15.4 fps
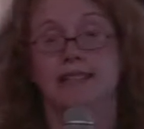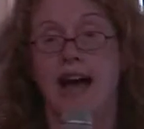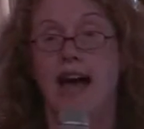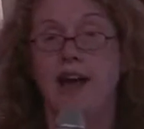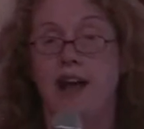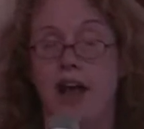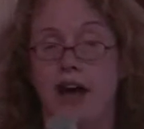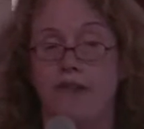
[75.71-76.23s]

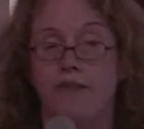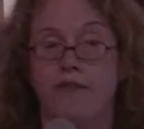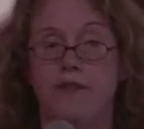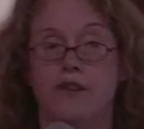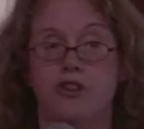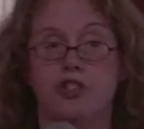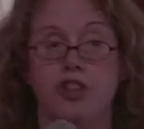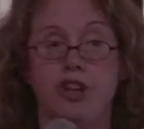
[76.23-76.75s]
not enough
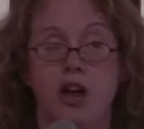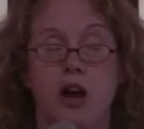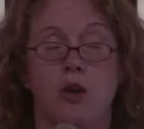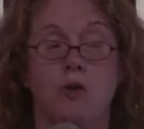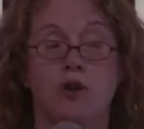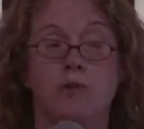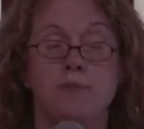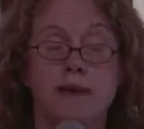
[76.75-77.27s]
to
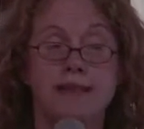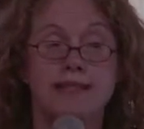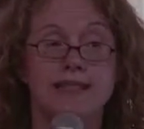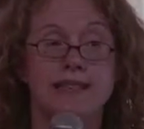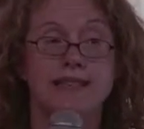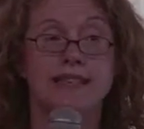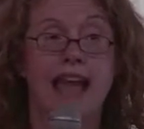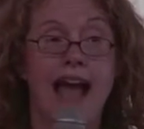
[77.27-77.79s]
know your
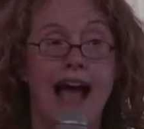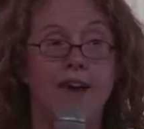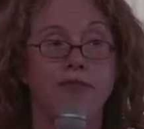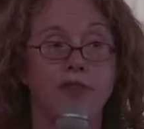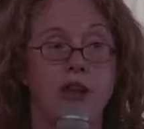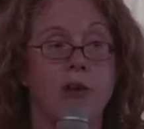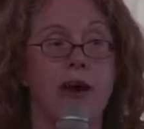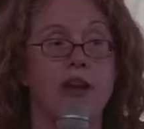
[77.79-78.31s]
business. You have
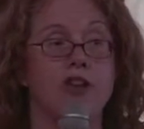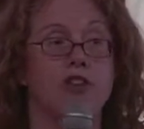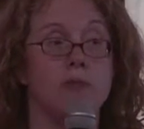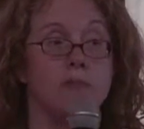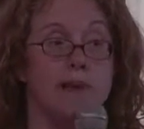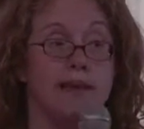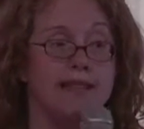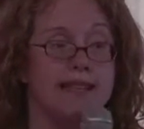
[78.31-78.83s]
to know how your
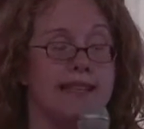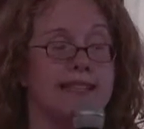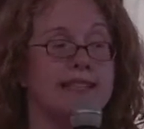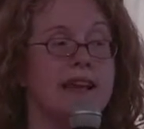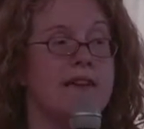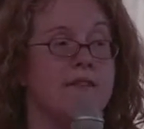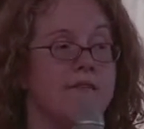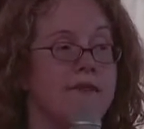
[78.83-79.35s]
business
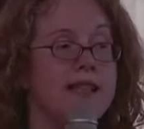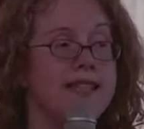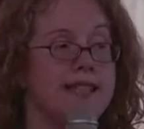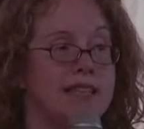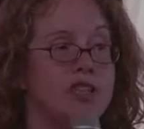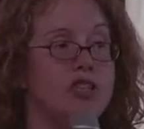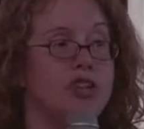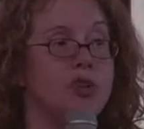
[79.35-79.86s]
fits
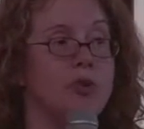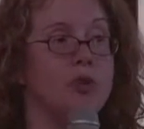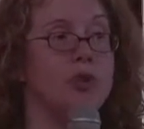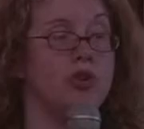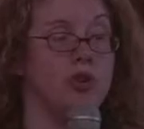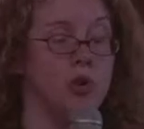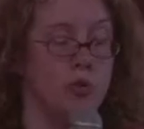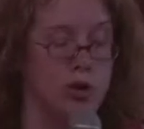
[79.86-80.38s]
into
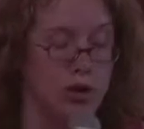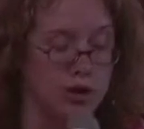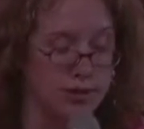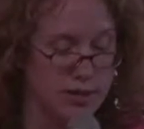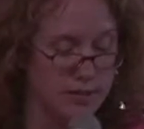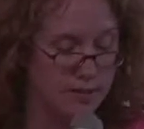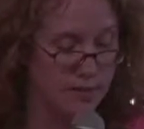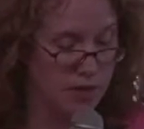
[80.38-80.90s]
your world.